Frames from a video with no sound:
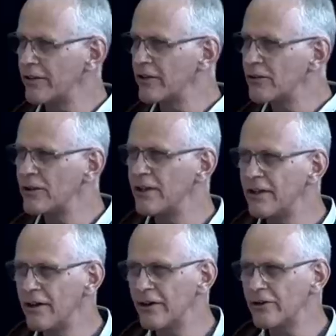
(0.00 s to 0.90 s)
the city
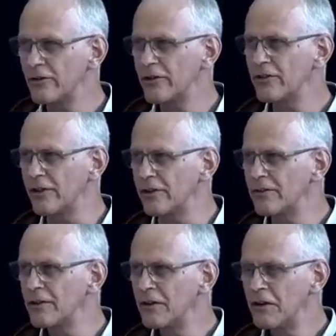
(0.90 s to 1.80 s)

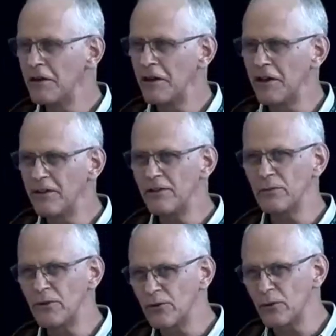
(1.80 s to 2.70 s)
characteristics. And this
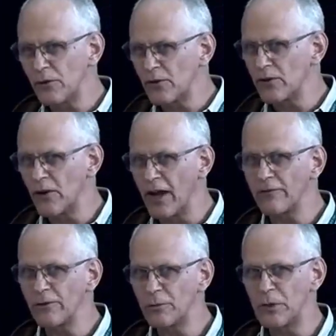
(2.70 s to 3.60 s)
was sort of
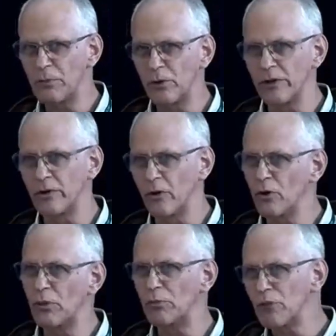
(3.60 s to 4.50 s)
designed for people in
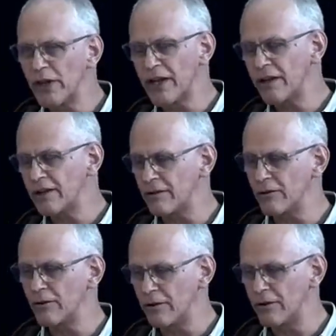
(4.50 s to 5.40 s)
urban planning
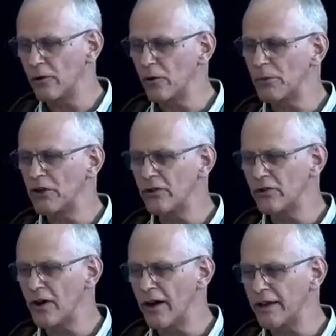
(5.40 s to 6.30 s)
and in urban
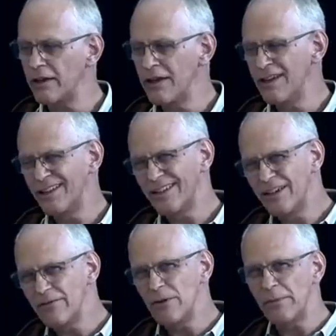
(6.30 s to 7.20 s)
design to
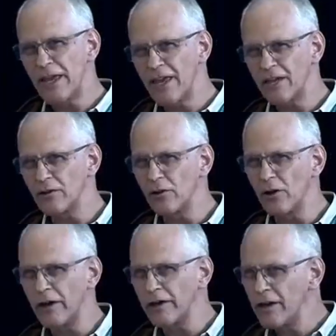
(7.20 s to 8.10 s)
give them a handle
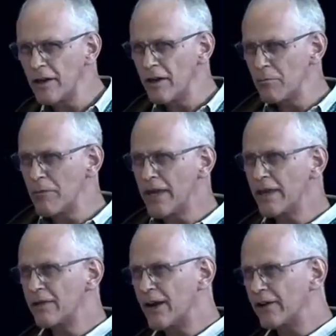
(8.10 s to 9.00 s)
on
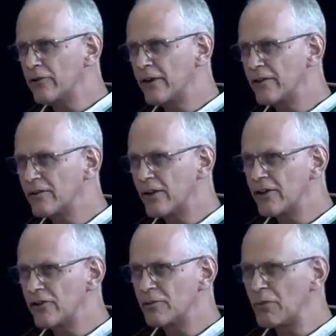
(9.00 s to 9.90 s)
making that
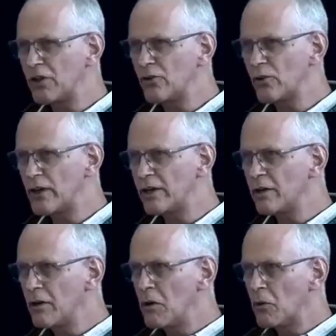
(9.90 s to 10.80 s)
translation between
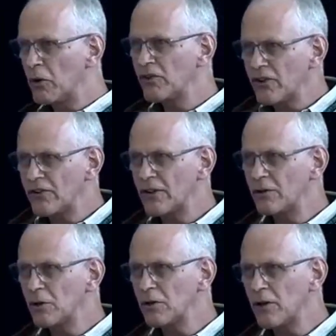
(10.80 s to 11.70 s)
what's a
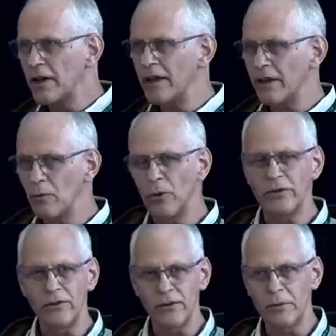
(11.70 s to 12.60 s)
city look like and
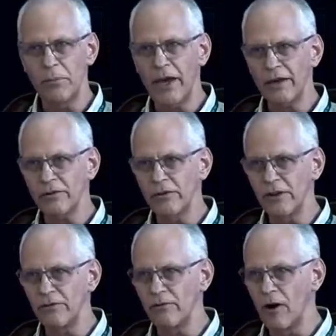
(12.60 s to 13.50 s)
what's its impact on
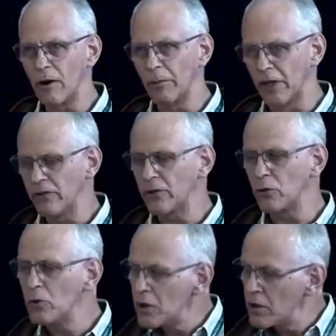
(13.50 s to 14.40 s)
the environment. So